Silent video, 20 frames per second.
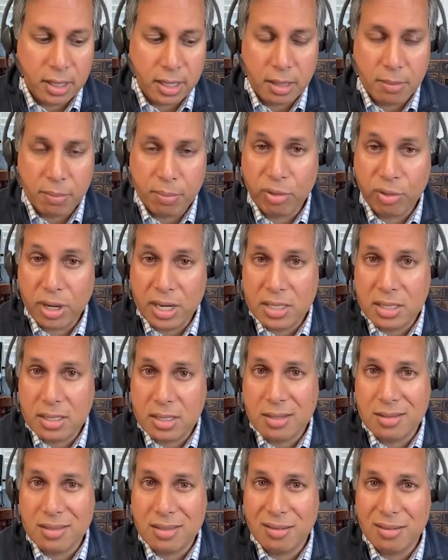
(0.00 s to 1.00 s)
again
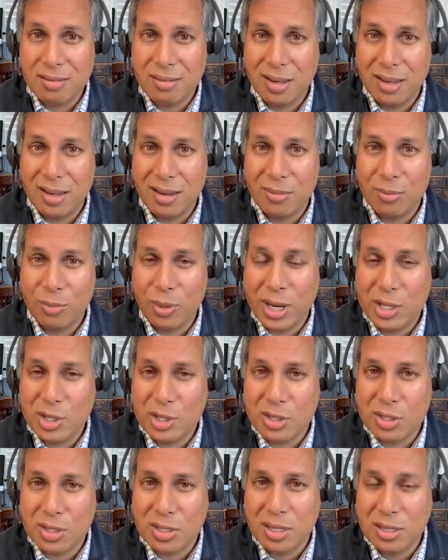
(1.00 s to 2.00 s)
prices and and
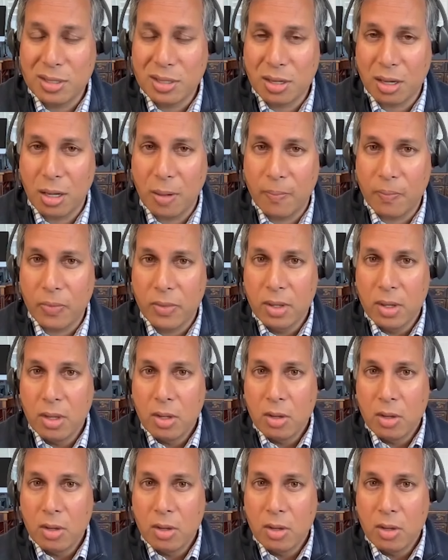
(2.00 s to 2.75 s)
wages and income,